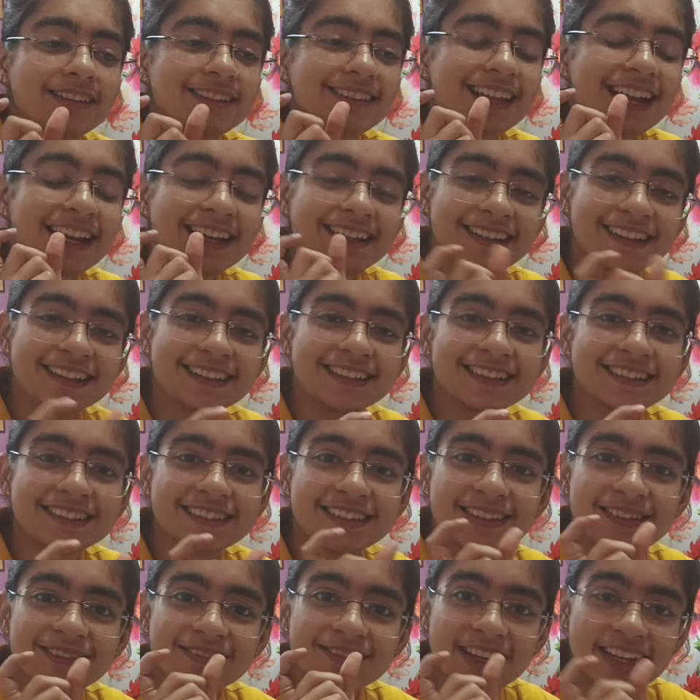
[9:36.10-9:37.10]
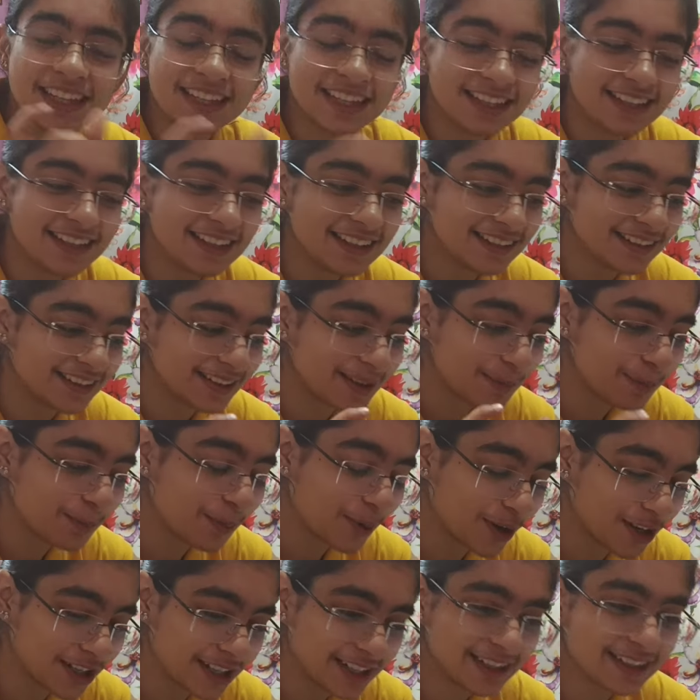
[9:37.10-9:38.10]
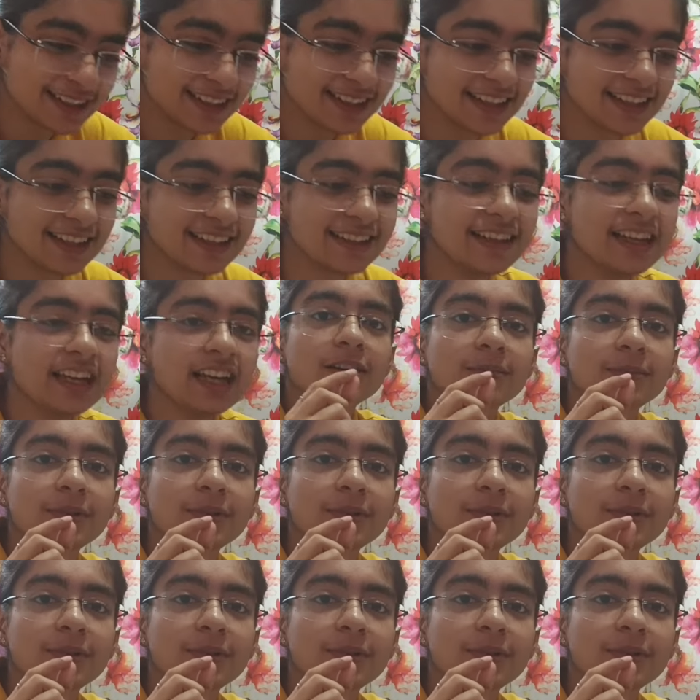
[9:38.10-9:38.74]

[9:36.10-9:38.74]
That is very important thing